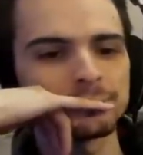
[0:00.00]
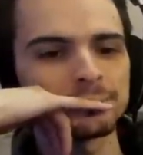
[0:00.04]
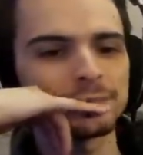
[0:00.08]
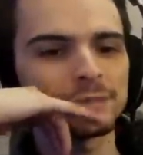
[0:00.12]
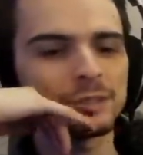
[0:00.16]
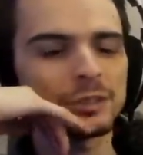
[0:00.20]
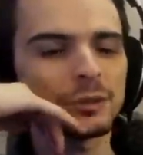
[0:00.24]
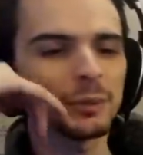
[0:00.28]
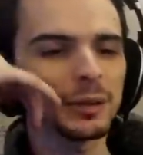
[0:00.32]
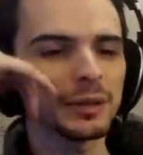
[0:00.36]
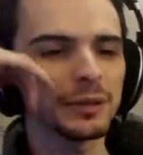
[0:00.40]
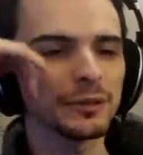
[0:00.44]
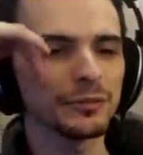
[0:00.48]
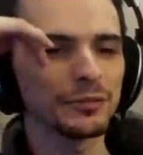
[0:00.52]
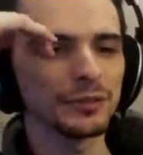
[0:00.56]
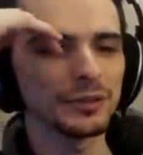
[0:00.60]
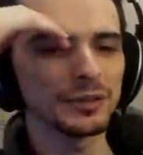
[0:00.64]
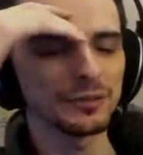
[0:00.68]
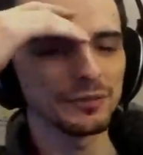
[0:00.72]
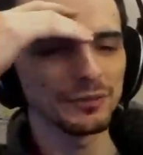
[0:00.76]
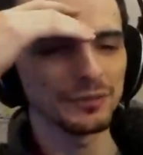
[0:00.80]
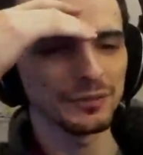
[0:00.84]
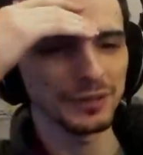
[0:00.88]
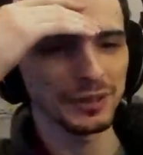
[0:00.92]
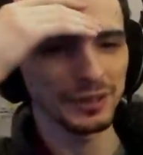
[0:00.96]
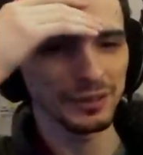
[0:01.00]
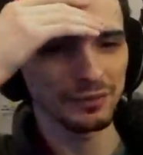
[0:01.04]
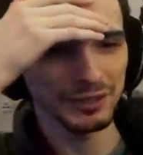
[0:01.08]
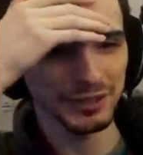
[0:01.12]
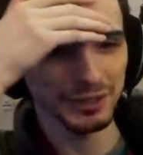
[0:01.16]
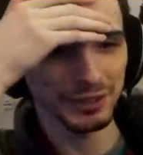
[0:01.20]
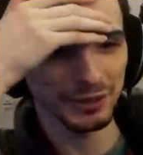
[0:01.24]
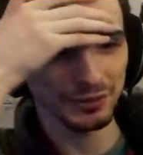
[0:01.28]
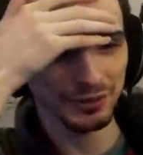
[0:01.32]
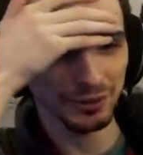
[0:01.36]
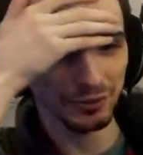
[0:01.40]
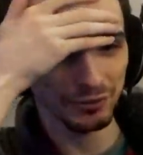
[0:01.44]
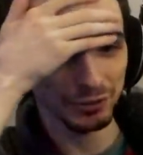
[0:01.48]
Some of my uh,
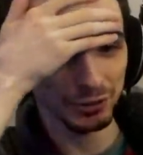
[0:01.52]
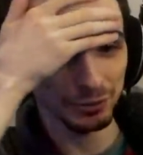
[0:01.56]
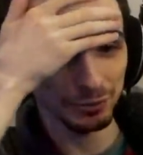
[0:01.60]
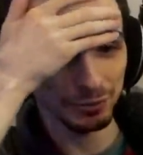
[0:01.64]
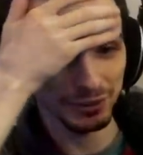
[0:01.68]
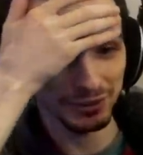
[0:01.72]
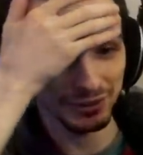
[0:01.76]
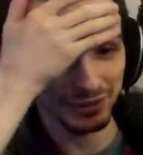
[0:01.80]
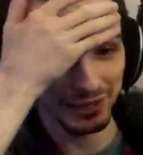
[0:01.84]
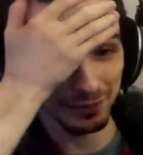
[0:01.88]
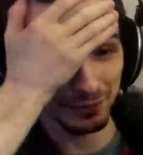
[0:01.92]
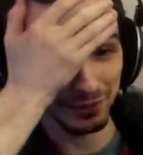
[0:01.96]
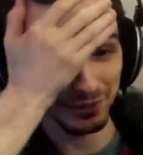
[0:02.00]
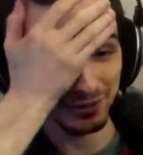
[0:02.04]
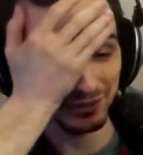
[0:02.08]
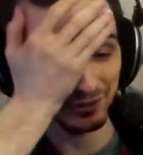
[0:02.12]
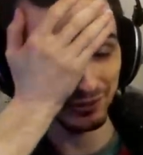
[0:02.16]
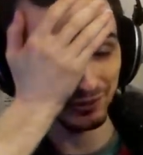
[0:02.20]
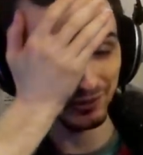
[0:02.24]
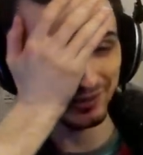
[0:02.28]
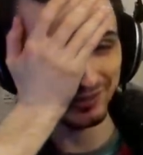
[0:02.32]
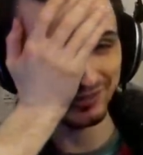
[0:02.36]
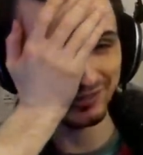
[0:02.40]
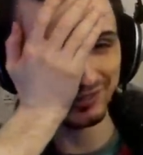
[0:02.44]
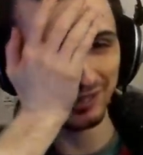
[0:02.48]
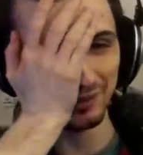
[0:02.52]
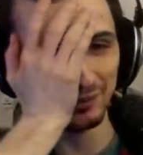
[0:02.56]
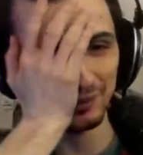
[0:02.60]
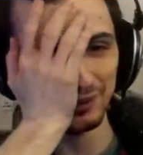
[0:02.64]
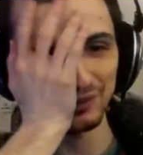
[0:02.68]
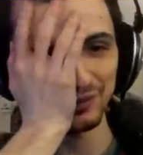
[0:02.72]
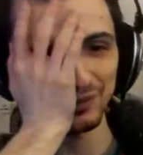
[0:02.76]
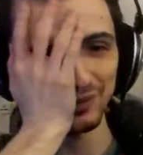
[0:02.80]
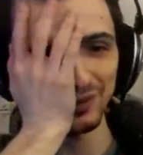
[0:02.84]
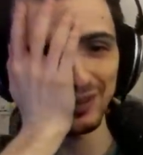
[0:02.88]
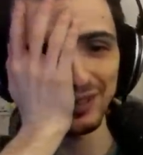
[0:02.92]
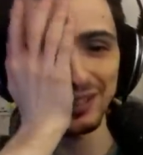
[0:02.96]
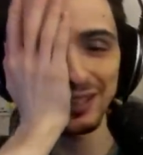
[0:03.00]
videos have stupid statements, and you're like, Scott, what the
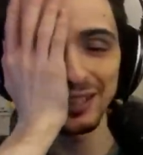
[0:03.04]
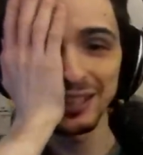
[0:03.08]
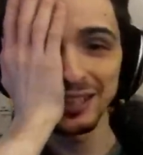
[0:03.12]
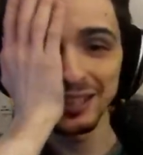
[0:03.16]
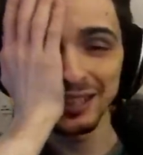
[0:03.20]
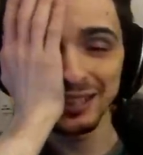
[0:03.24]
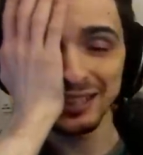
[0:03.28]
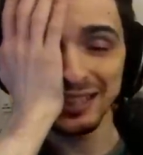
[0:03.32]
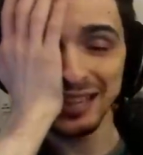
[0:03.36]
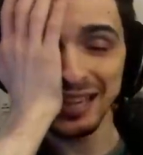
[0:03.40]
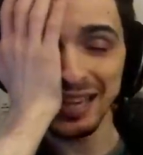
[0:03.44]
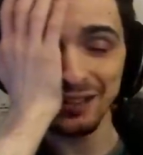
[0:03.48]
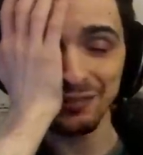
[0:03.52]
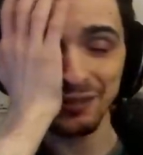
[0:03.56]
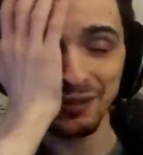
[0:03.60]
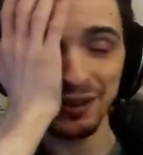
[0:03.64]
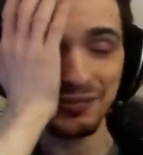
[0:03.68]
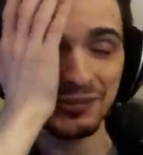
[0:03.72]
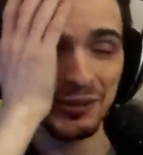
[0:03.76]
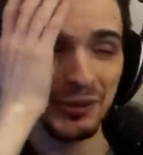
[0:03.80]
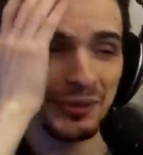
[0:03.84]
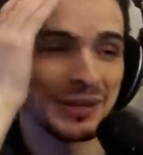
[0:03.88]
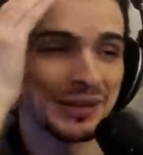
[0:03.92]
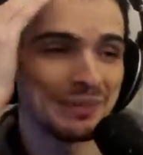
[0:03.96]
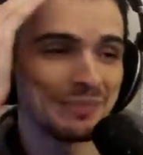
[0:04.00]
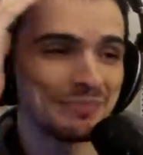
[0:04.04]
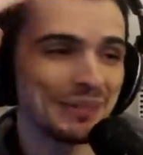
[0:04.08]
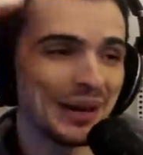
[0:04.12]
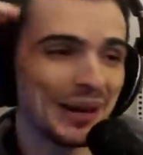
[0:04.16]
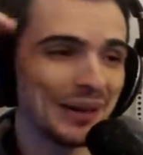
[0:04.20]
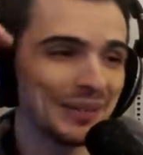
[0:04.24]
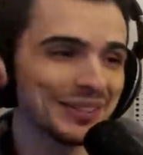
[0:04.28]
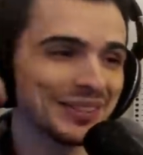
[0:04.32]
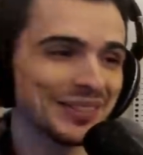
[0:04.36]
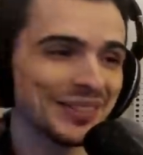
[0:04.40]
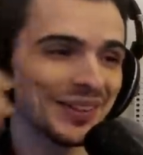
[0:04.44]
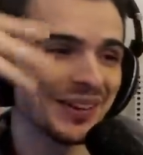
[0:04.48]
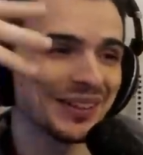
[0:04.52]
fuck? Yeah, if I have no one to
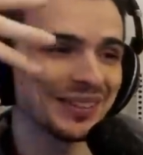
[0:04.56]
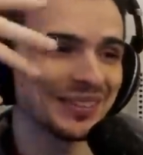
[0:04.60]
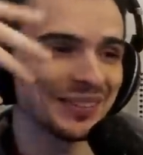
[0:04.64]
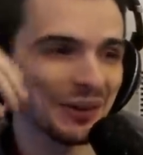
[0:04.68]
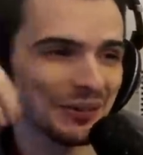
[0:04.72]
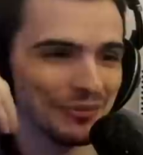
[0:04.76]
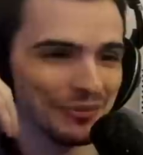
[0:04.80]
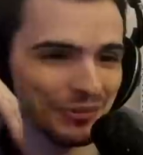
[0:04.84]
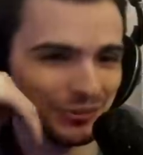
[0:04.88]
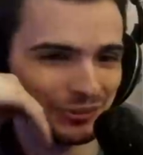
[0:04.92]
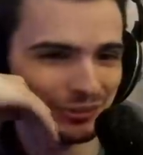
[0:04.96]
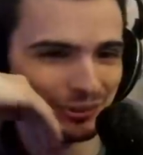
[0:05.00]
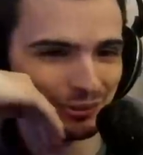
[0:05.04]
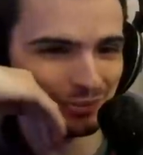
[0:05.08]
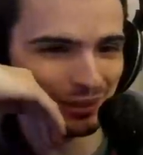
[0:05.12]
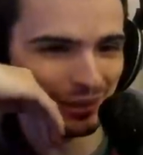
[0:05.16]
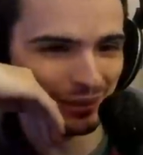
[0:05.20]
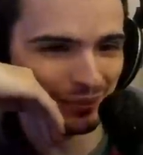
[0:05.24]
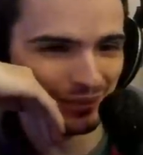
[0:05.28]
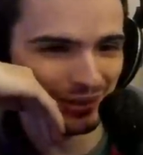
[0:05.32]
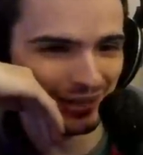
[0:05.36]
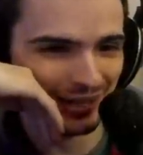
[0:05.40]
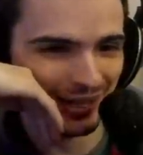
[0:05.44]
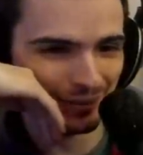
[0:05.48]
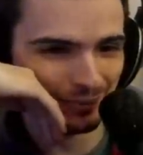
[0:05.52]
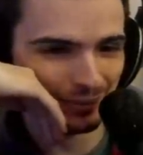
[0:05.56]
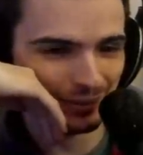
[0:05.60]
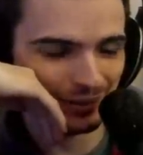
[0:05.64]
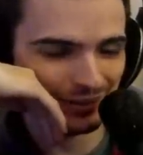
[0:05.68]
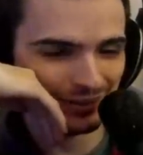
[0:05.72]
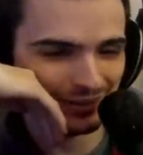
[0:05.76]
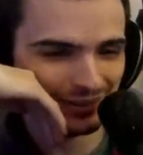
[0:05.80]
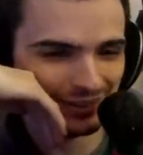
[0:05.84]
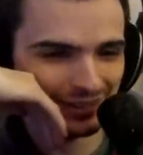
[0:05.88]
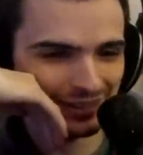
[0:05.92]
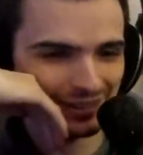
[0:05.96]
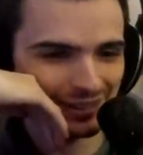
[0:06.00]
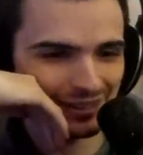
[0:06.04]
bounce thoughts off of, sometimes that
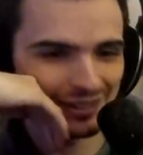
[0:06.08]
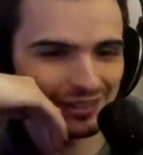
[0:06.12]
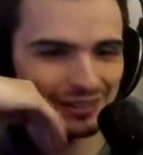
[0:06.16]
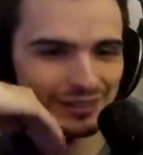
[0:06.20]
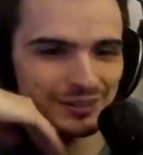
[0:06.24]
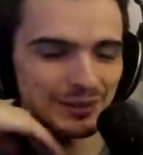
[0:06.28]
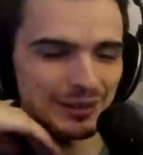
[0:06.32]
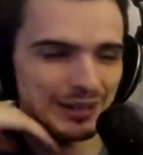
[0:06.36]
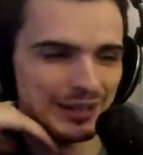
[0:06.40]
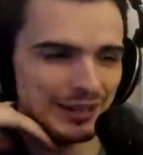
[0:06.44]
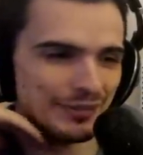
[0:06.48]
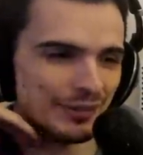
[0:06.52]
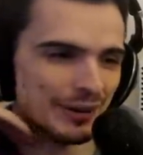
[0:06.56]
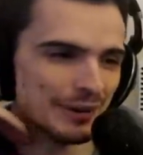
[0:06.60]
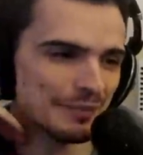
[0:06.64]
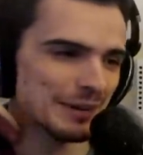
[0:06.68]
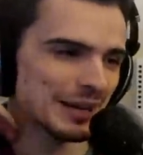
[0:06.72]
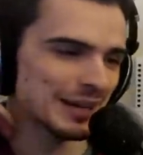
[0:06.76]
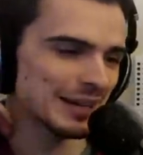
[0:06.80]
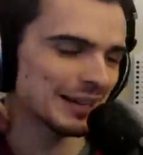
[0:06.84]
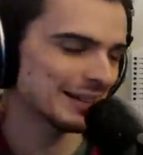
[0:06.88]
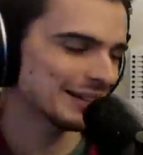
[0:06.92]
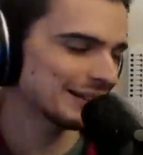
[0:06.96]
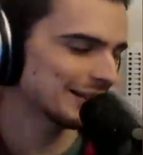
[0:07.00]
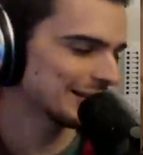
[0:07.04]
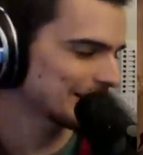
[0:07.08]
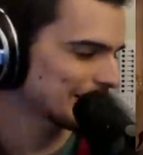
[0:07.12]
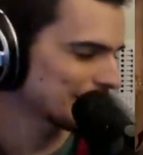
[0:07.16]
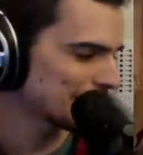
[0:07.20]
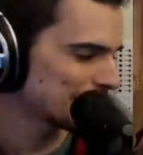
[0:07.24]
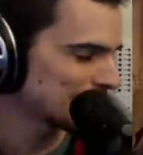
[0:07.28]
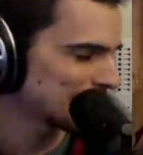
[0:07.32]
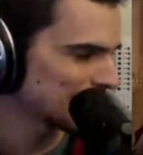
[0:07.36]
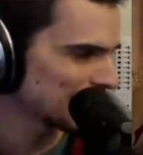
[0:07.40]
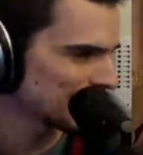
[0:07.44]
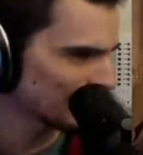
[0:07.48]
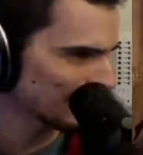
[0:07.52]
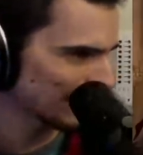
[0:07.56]
happens. Look, if I make a
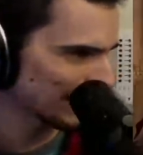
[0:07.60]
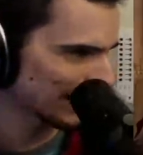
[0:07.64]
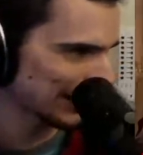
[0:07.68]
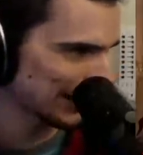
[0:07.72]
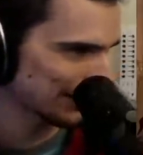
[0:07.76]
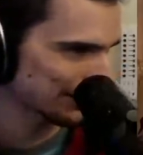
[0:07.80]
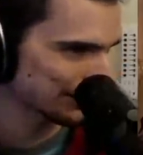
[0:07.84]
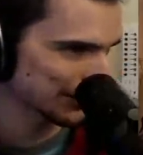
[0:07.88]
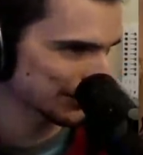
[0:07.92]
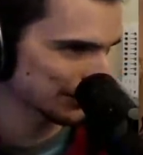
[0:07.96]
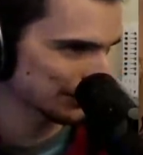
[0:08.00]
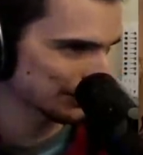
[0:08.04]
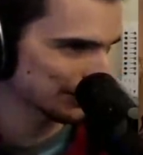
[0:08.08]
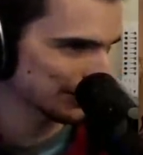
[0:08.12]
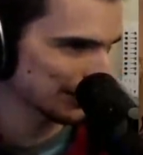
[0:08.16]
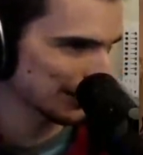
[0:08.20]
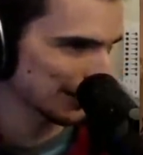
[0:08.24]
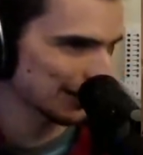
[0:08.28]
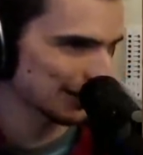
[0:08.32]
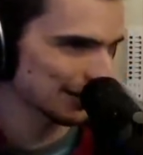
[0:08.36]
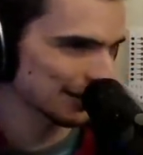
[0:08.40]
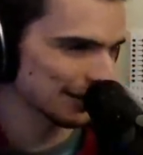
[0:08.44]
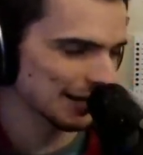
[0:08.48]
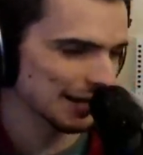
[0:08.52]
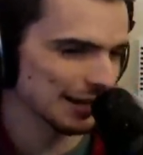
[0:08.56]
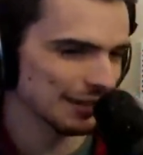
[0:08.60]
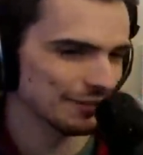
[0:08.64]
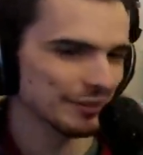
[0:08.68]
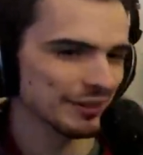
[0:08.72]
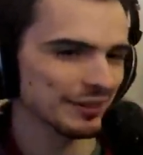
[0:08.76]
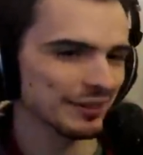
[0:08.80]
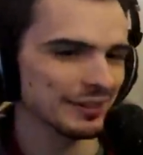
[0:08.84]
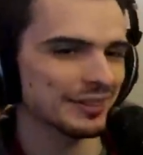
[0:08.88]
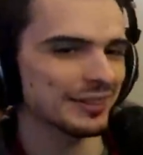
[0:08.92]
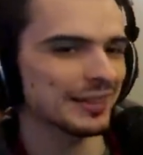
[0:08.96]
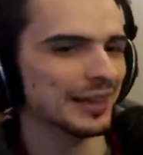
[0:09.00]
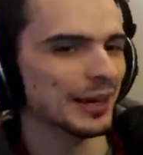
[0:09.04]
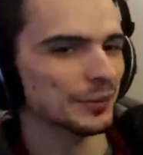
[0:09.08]
video like every other day and I have
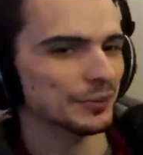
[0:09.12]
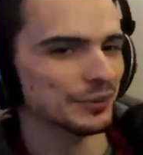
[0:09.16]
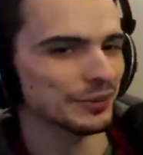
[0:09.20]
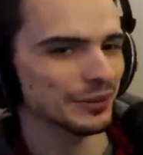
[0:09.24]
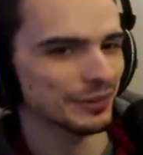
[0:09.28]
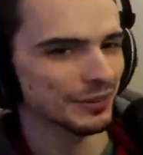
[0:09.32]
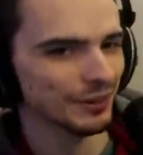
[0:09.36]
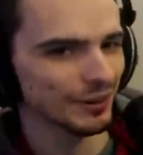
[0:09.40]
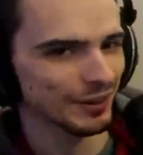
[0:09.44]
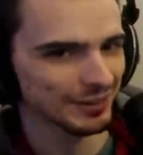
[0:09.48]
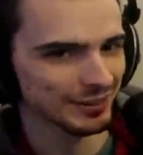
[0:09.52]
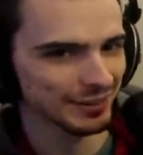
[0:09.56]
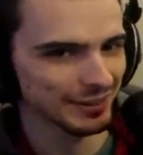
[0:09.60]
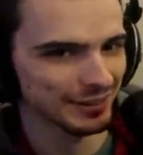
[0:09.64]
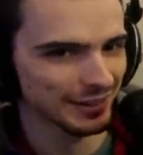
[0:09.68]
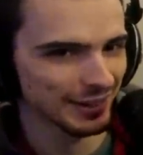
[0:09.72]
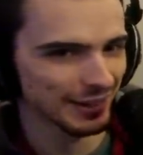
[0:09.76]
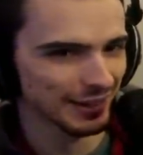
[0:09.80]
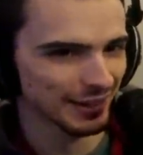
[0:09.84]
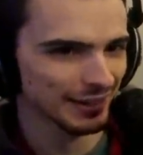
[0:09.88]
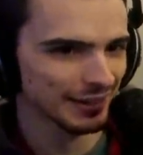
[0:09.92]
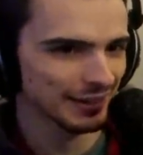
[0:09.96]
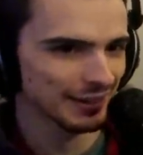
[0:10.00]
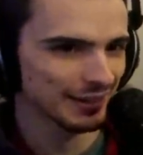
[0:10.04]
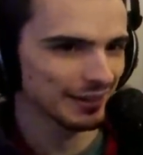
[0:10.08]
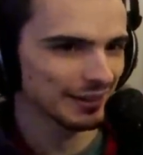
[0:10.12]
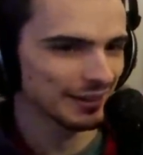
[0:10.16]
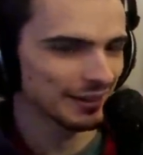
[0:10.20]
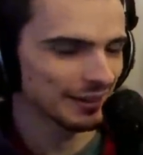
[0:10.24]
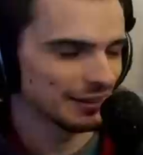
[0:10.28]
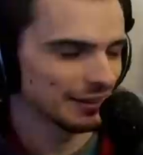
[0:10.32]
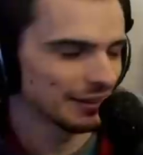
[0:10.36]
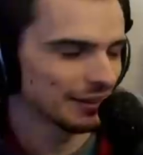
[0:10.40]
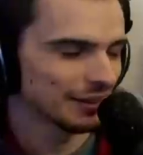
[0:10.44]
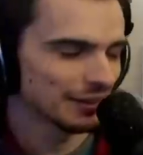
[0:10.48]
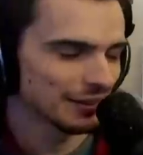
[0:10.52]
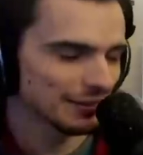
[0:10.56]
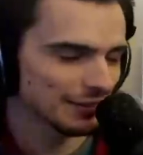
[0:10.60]
a thousand thoughts a day,
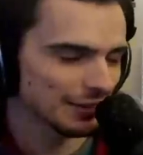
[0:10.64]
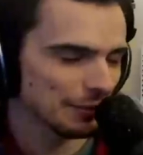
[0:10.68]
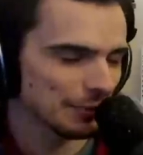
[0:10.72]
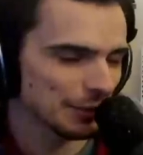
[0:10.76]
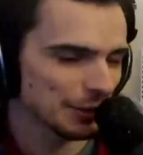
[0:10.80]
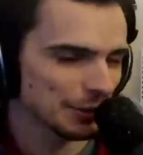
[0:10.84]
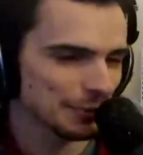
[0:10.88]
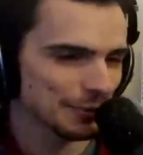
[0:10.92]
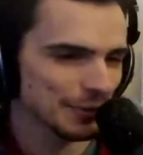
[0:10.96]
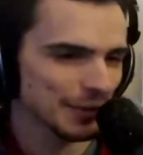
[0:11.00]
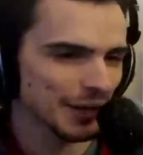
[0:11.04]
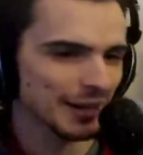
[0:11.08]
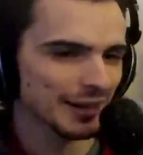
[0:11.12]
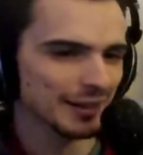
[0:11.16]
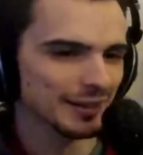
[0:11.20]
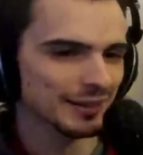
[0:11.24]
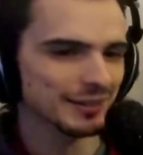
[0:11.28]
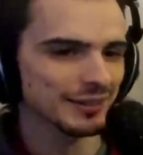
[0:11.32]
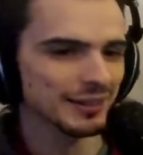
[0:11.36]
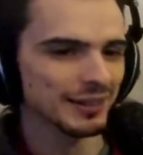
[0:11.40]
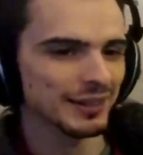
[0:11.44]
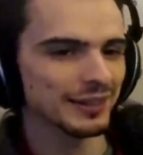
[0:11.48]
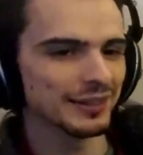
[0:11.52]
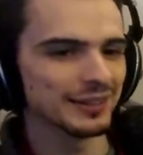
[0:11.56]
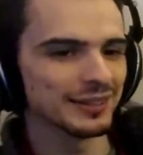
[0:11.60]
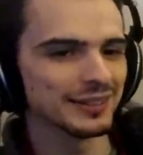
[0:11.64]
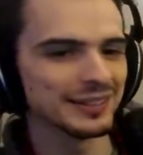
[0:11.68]
some of them are not going to stick.